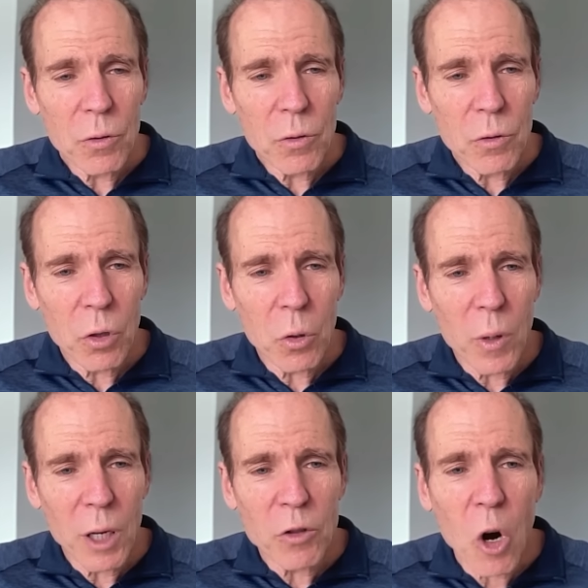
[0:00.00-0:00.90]
to
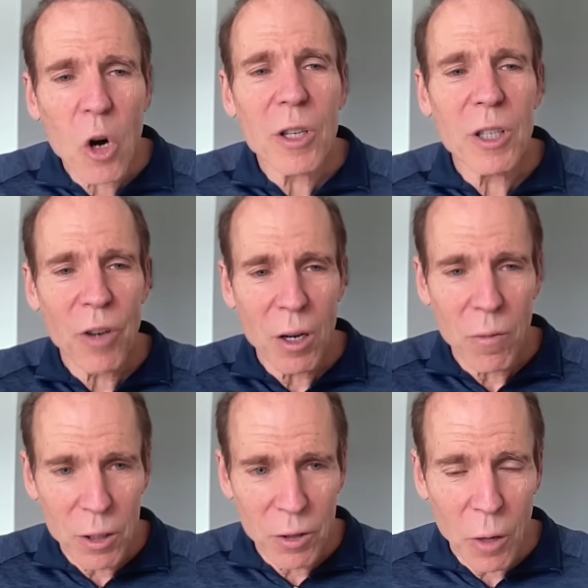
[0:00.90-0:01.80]
internally
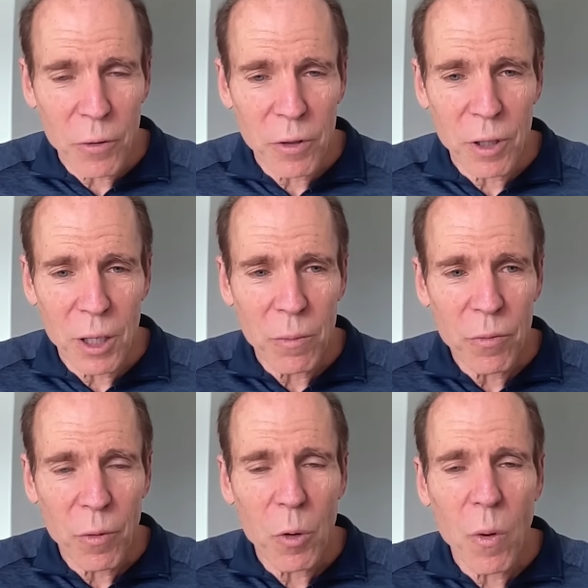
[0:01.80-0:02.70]
generated self-esteem
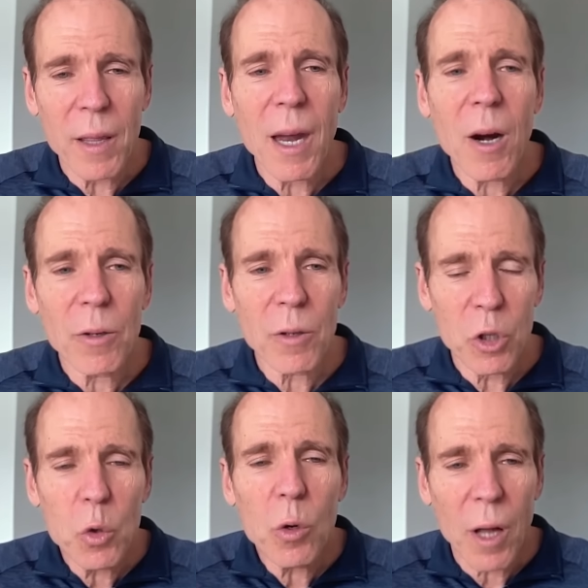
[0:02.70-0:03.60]
from the way they're
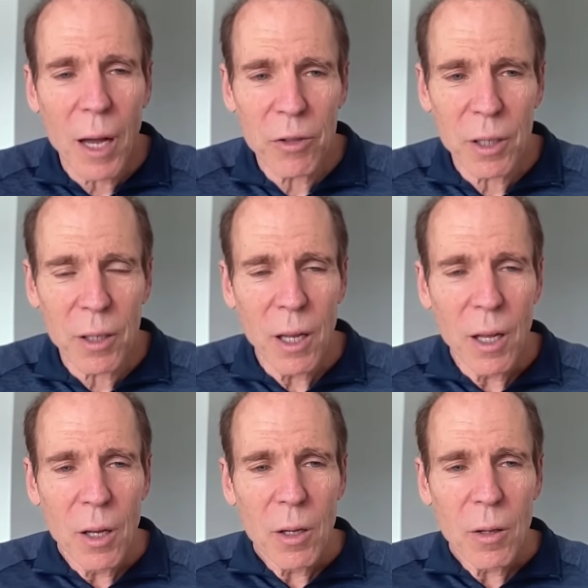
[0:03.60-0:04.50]
utilizing
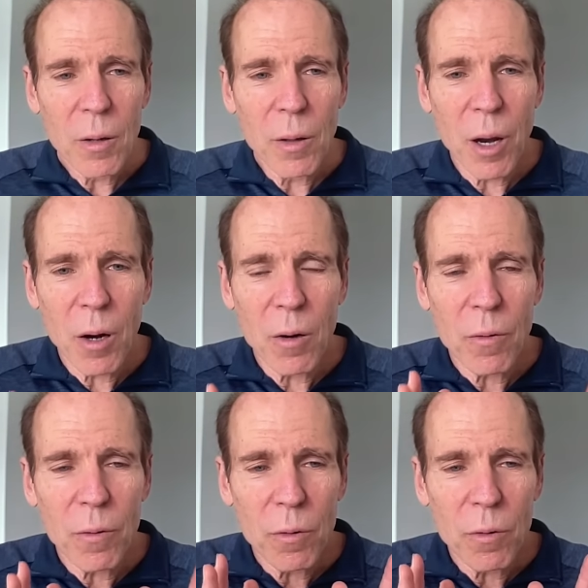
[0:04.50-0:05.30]
their